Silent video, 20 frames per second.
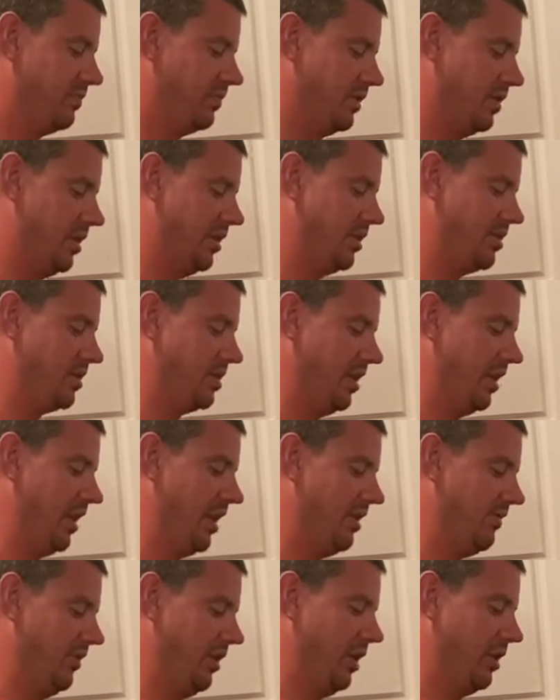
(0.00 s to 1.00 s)
It's going to
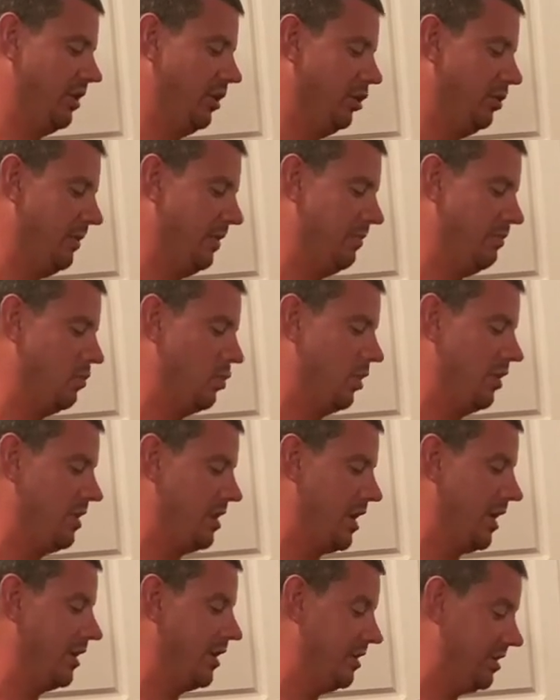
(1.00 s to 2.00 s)
give you a little bit more
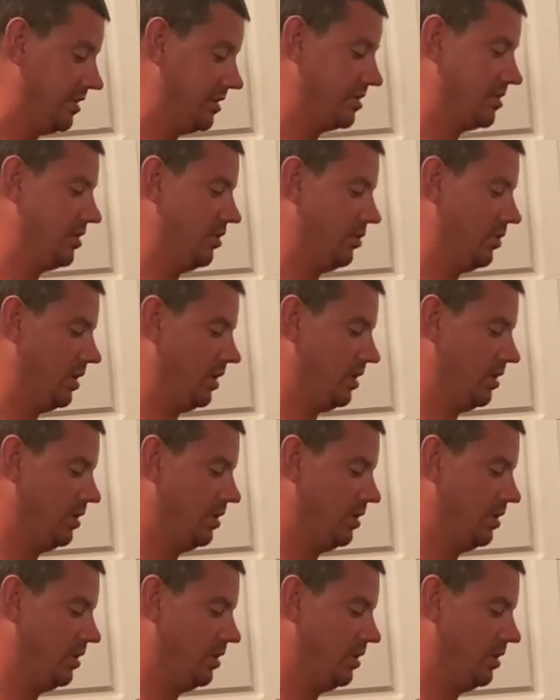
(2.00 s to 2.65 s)
nuttiness to it.